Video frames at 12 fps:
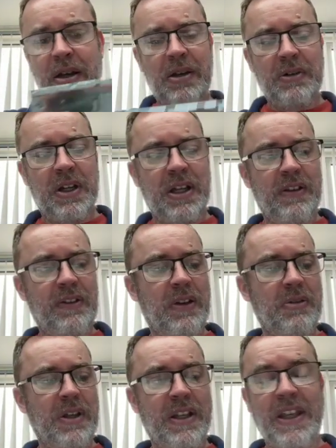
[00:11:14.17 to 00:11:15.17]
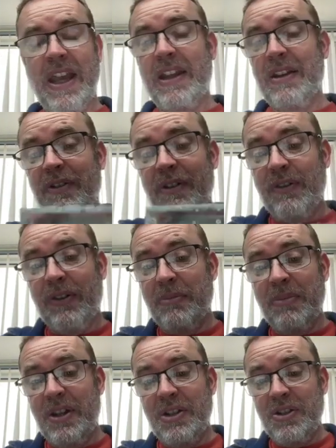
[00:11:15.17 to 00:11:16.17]
Okay, so again, if
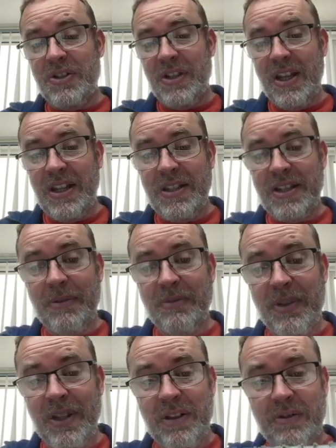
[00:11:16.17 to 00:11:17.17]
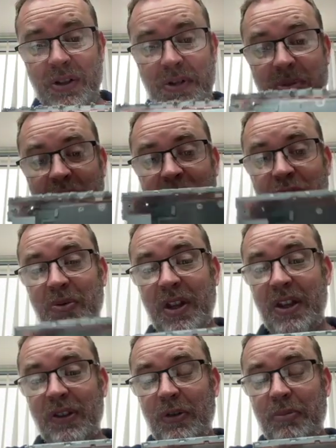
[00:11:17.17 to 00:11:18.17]
somebody just needs something just because
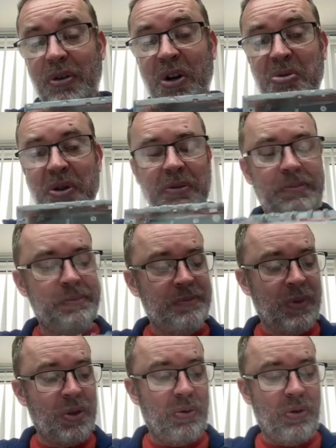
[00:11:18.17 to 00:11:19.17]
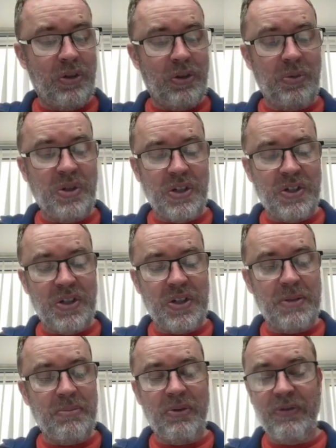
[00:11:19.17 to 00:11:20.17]
theirs is broken, or they're doing just a
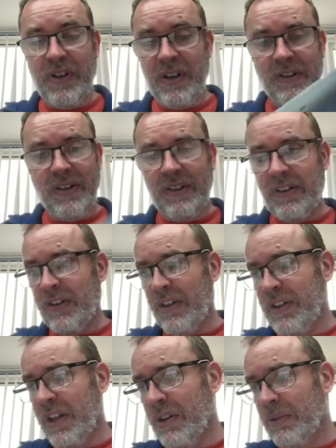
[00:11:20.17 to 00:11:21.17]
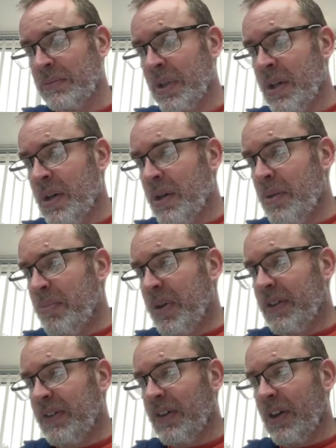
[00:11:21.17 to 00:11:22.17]
simple fix, this is ideal.
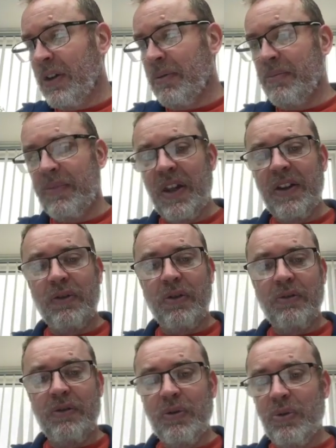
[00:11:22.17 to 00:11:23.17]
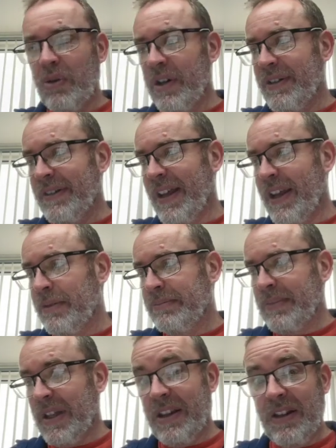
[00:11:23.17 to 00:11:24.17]
But these are on for a tenner
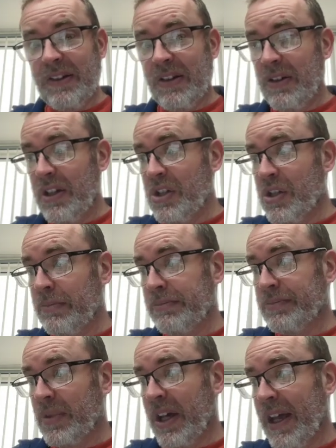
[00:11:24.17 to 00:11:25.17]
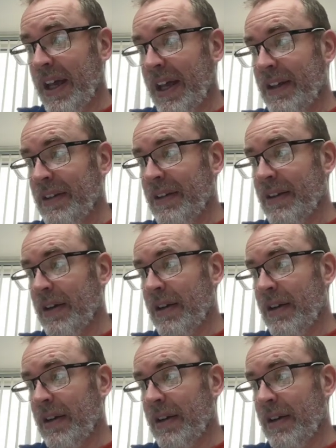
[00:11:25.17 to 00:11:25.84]
in this condition, and